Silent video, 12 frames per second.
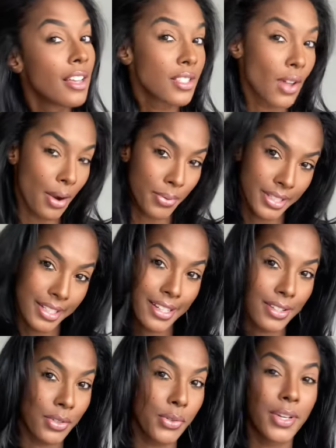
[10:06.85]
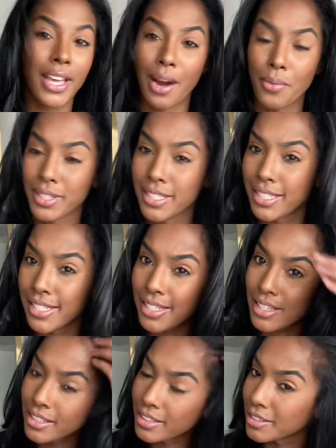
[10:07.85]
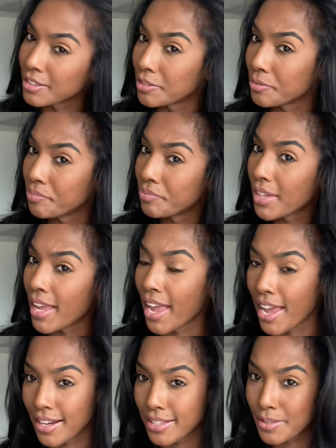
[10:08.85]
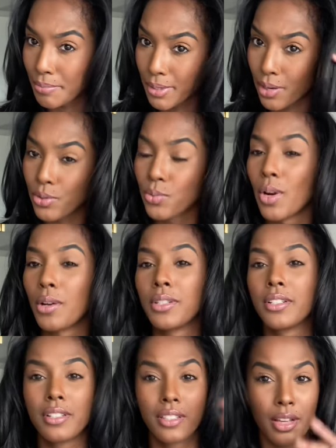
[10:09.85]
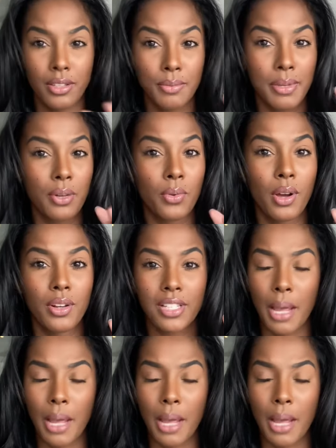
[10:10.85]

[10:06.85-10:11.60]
So I really didn't do it. I really just added some of those rollers, those big rollers.